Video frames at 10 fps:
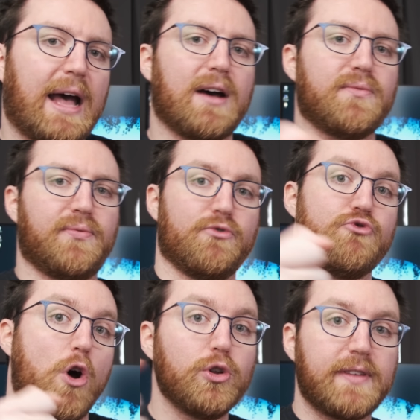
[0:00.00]
have
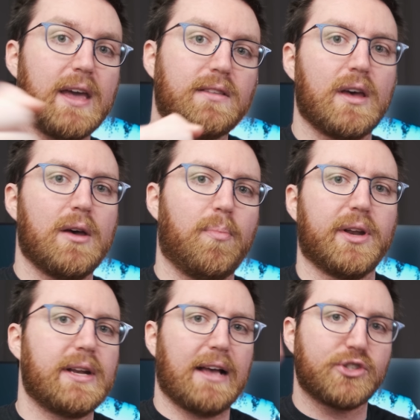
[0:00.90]
rotate, but
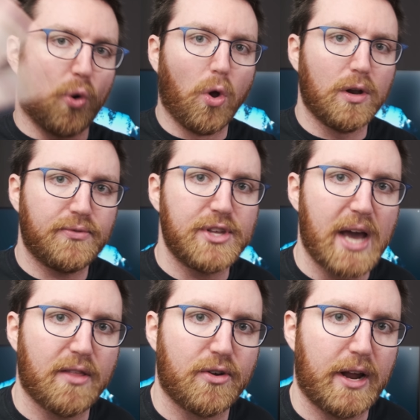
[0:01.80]
it has all of the
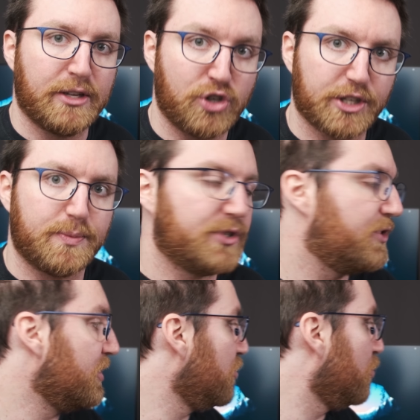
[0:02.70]
other adjustments
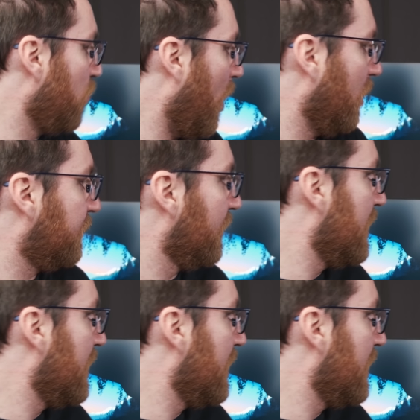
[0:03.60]
that you'd want